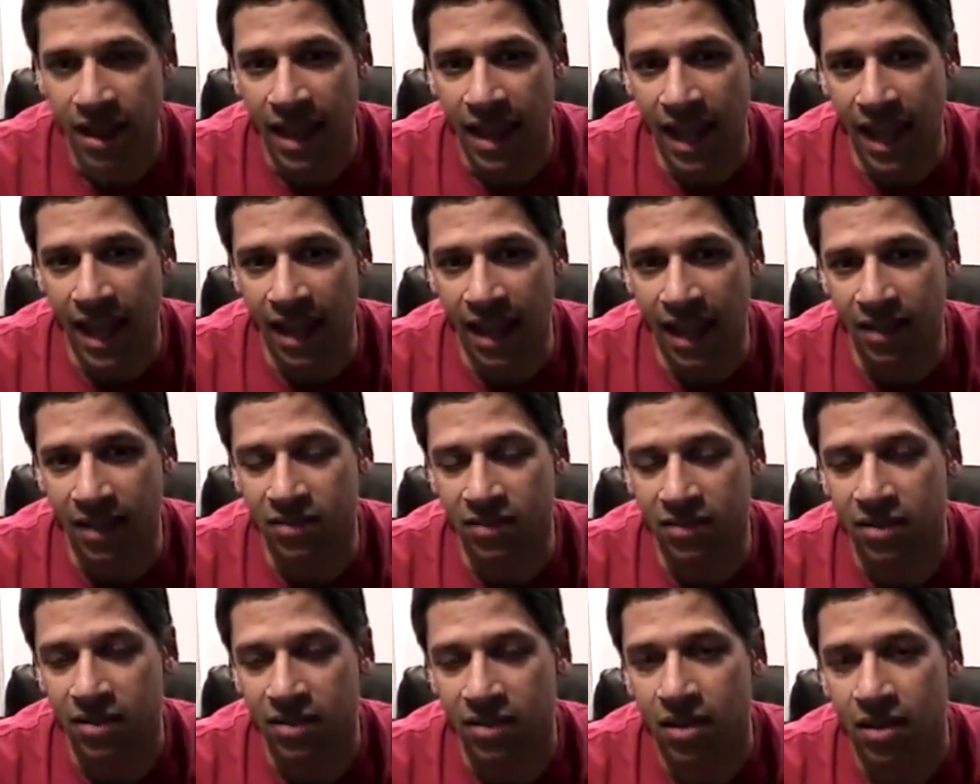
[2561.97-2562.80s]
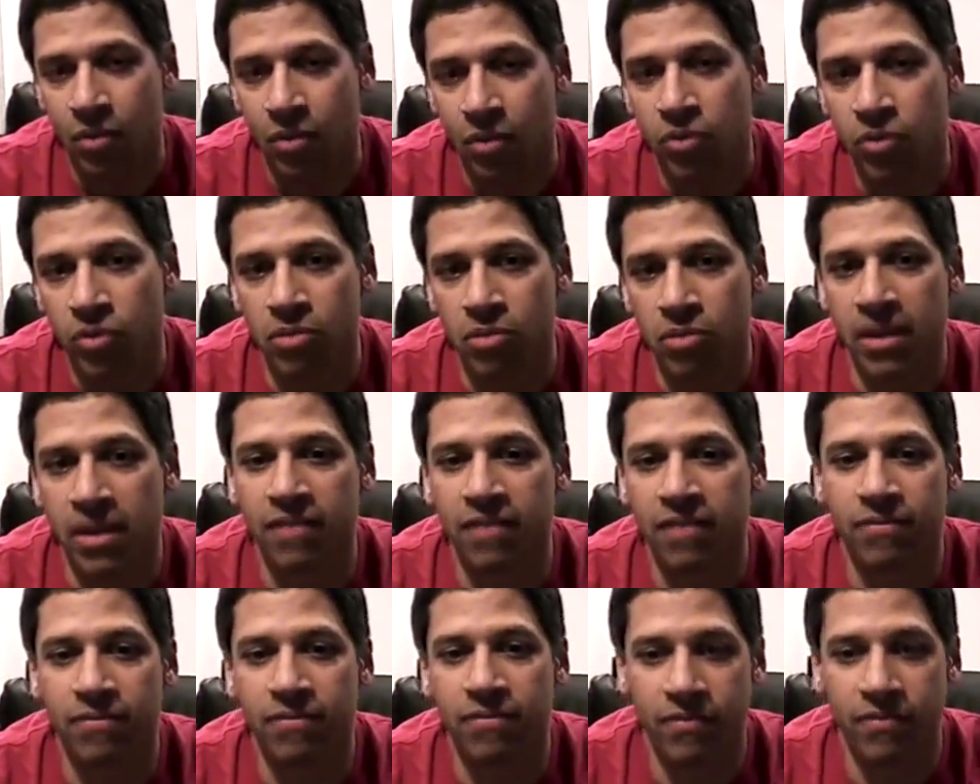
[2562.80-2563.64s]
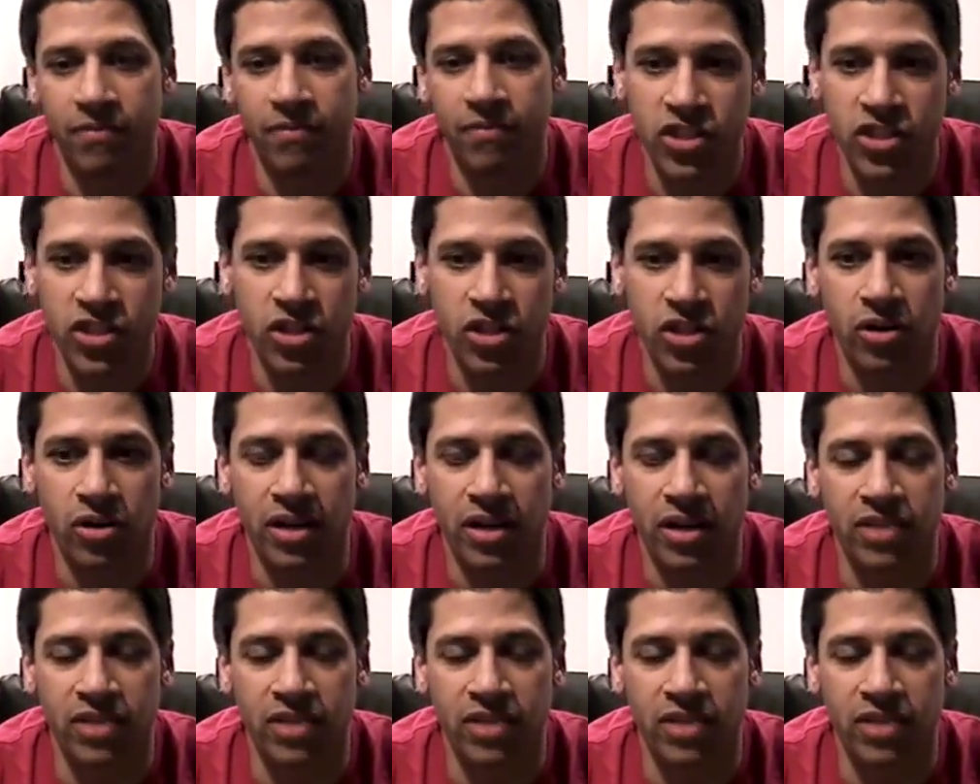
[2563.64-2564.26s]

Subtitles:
And when you make a feature,